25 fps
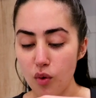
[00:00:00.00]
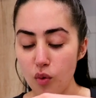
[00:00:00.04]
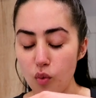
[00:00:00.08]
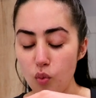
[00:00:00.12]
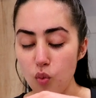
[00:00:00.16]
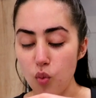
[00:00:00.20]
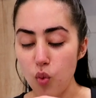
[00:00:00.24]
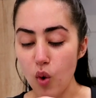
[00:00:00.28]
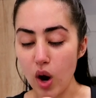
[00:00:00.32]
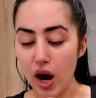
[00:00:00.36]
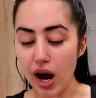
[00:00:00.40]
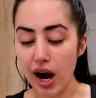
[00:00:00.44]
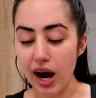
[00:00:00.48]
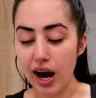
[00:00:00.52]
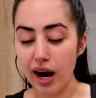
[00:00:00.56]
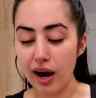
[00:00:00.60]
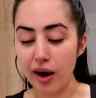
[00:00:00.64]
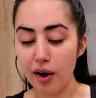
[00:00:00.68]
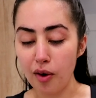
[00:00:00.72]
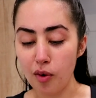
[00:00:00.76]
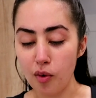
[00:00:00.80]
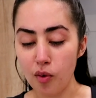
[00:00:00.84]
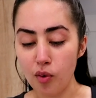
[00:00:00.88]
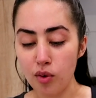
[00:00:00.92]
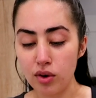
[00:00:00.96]

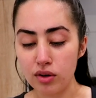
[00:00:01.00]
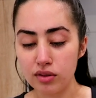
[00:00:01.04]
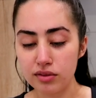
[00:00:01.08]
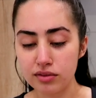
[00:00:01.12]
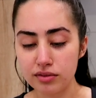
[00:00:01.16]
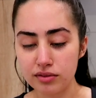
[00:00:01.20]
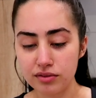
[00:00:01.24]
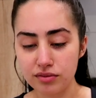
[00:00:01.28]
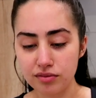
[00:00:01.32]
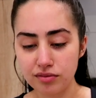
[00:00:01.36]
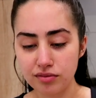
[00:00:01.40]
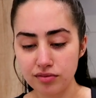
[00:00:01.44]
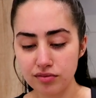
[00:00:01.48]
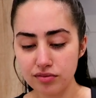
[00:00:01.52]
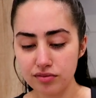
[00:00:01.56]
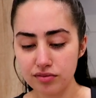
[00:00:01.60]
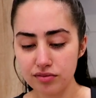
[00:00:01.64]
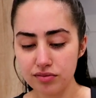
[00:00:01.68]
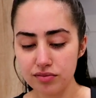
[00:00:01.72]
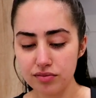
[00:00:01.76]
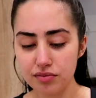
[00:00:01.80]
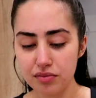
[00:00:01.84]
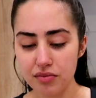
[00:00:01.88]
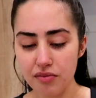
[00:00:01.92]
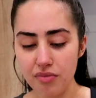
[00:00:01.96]
Wow.
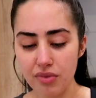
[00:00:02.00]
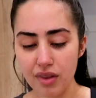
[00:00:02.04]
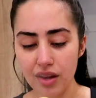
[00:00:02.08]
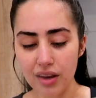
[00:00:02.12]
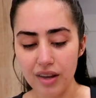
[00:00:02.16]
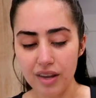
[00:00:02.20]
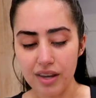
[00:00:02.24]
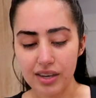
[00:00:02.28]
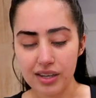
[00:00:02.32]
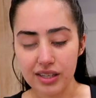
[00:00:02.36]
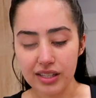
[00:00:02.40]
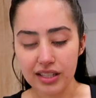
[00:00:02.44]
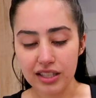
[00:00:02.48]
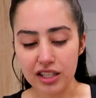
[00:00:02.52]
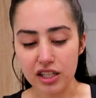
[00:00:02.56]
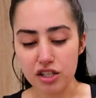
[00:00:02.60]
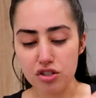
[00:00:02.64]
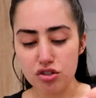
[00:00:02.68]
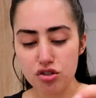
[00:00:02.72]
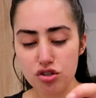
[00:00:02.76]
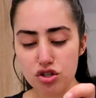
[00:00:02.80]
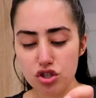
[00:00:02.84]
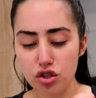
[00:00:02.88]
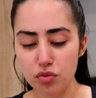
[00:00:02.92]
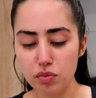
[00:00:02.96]
It's
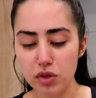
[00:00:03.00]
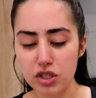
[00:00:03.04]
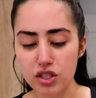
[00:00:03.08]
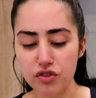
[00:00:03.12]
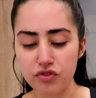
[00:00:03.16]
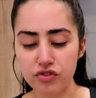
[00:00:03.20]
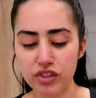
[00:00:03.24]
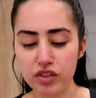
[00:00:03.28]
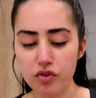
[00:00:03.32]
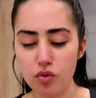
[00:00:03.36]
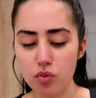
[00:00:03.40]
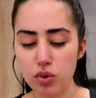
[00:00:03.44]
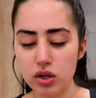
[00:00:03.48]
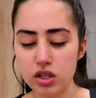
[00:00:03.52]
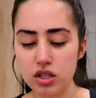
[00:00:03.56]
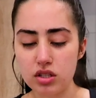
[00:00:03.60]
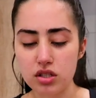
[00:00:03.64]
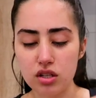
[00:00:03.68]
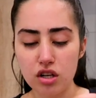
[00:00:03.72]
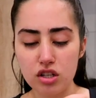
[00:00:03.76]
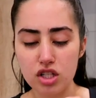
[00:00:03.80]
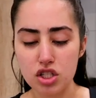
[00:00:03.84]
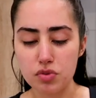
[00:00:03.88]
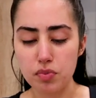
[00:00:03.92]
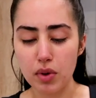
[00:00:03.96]
just so much flavor. When it
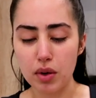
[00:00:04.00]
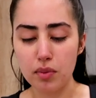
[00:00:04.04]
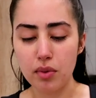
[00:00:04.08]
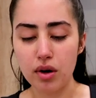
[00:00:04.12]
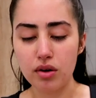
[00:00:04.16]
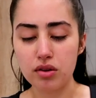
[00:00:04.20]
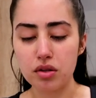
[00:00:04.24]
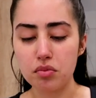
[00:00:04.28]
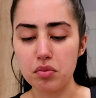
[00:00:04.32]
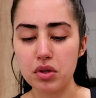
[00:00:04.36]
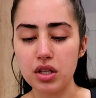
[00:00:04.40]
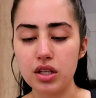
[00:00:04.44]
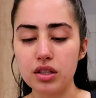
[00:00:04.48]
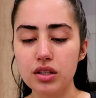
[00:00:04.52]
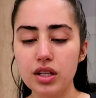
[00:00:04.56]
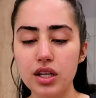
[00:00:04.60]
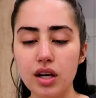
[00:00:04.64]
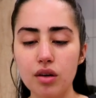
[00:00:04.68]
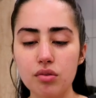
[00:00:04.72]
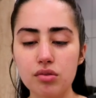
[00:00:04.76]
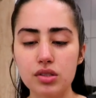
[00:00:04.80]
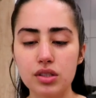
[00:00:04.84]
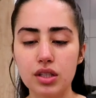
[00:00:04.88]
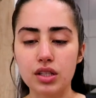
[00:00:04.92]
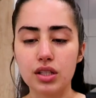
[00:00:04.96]
touched my mouth immediately,
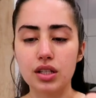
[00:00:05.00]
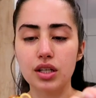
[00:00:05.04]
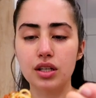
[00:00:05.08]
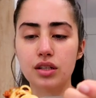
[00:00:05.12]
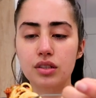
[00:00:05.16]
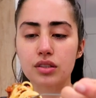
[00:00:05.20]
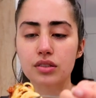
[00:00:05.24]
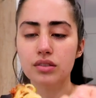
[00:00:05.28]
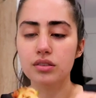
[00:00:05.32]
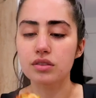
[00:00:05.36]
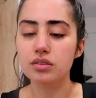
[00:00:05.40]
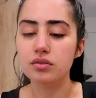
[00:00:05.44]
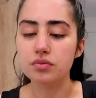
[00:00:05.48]
I was like, yeah.